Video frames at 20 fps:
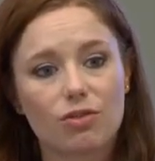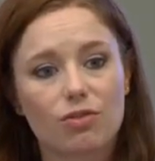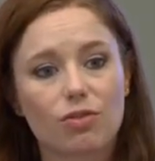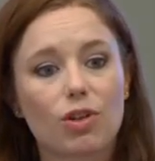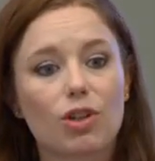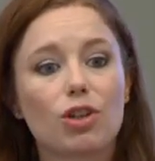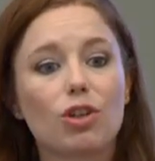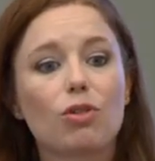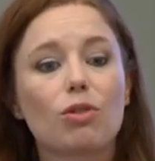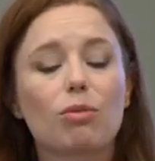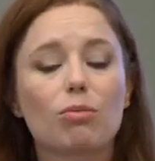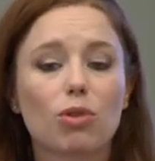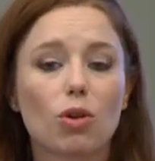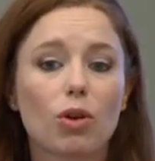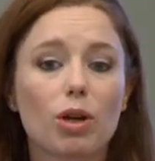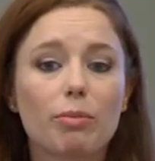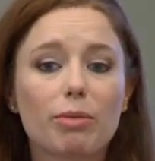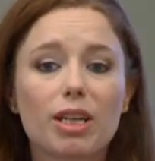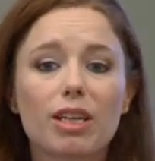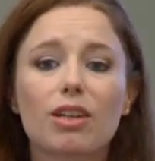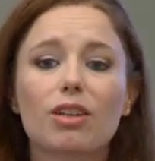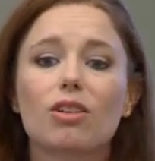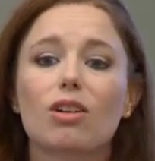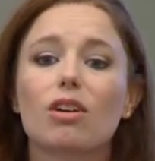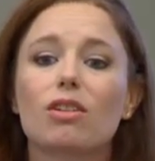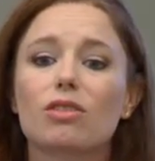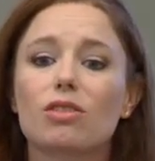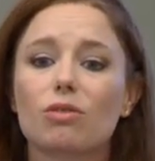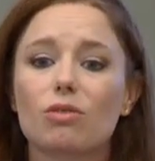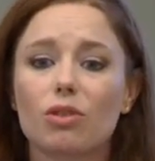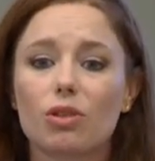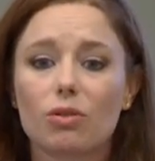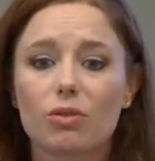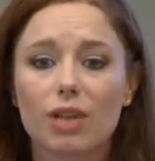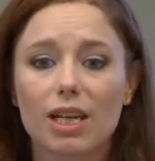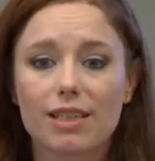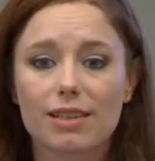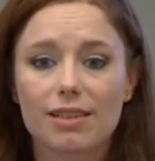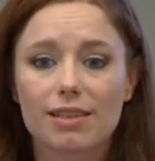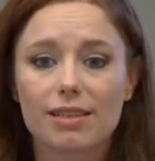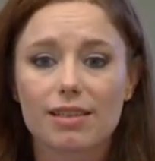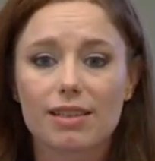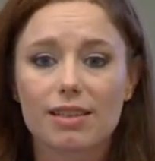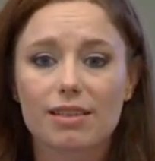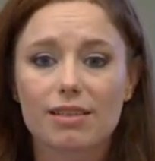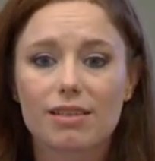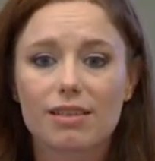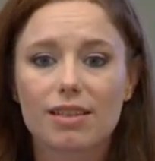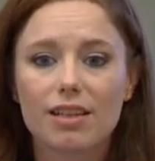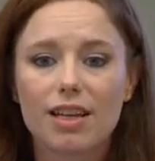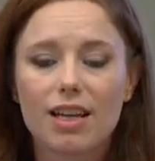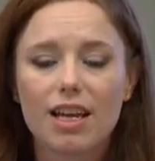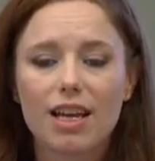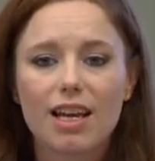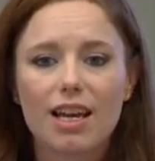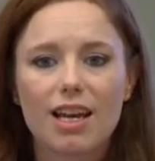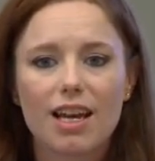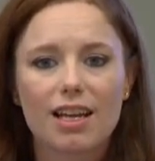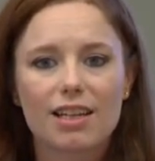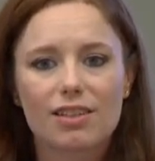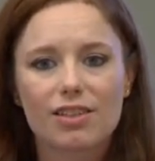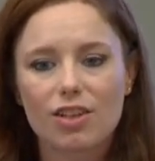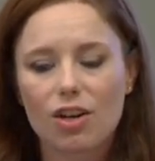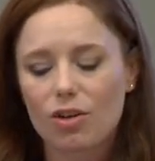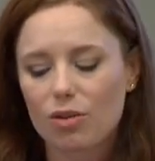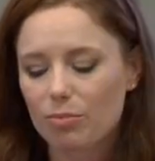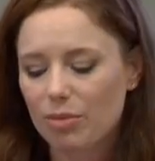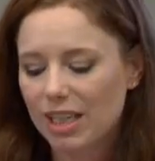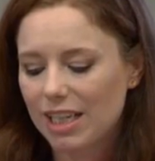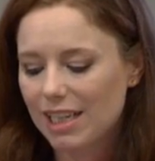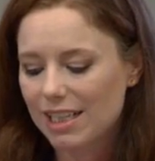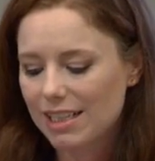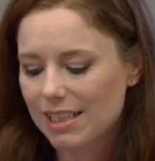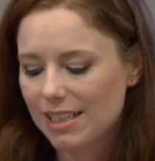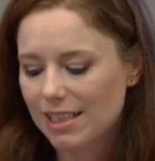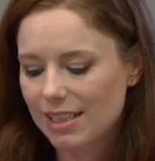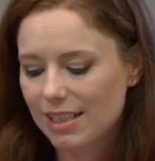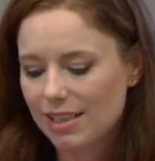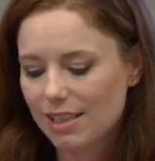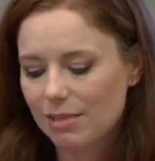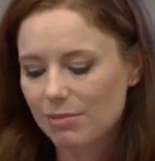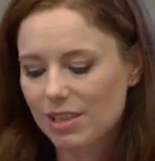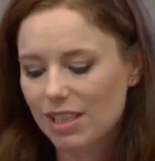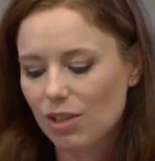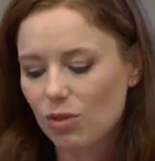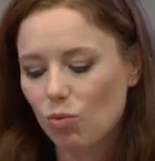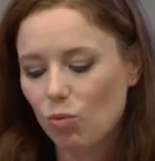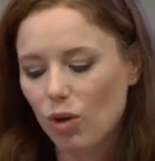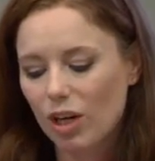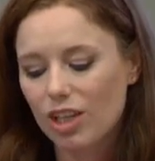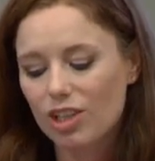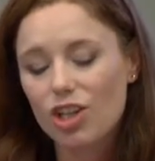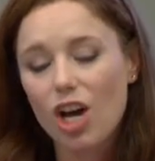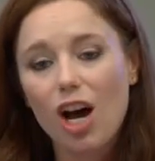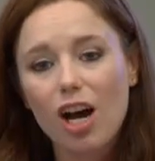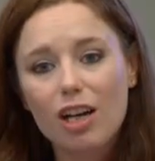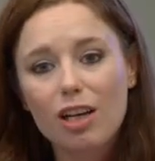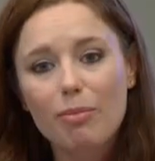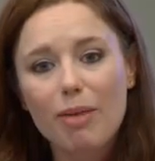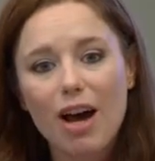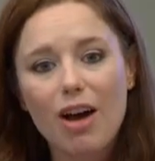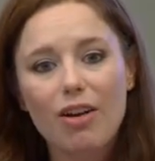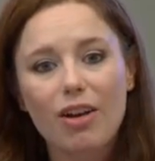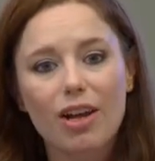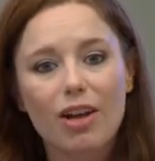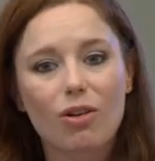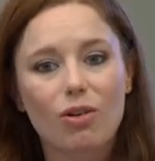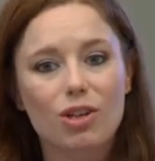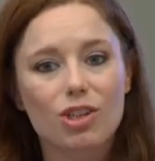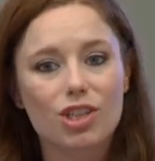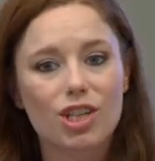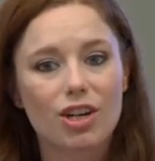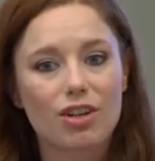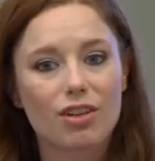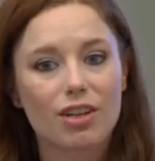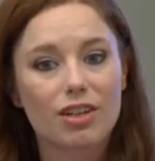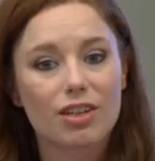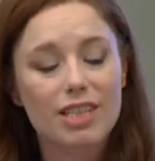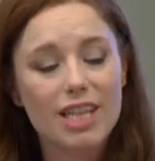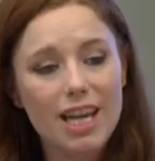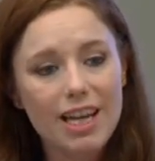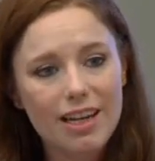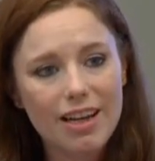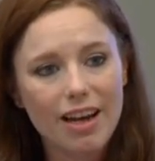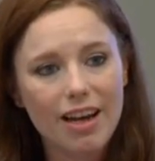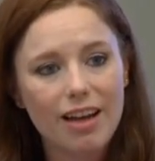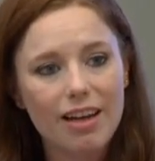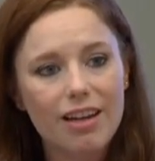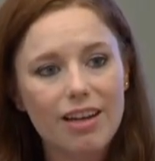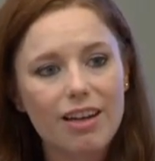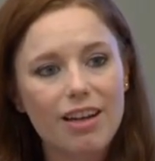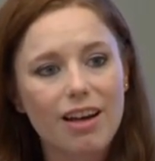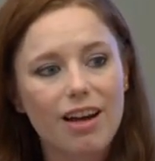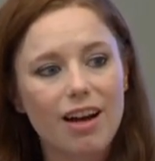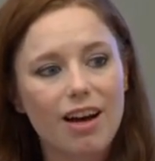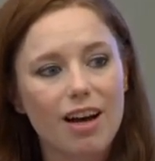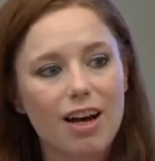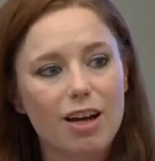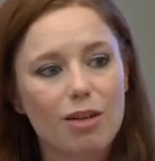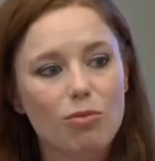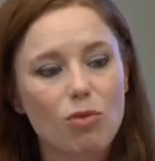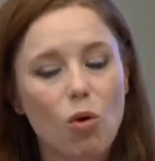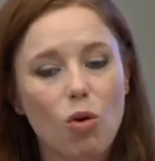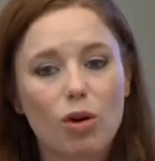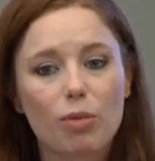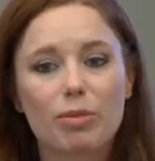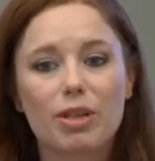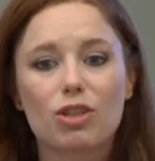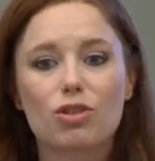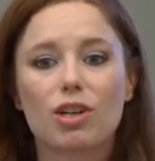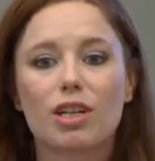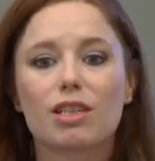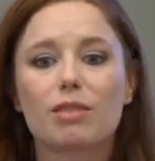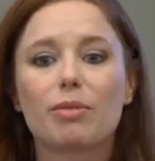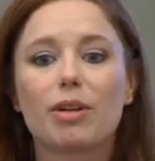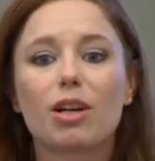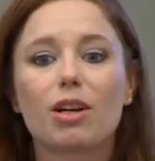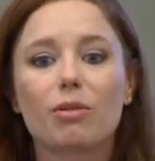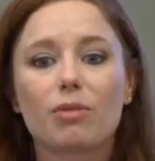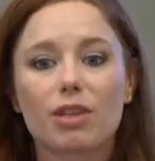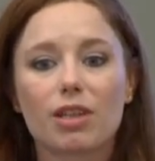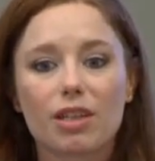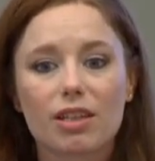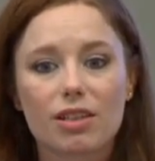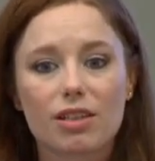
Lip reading: for new employment and also new licenses. And so because the system didn't want to talk about it or share their data or be transparent with the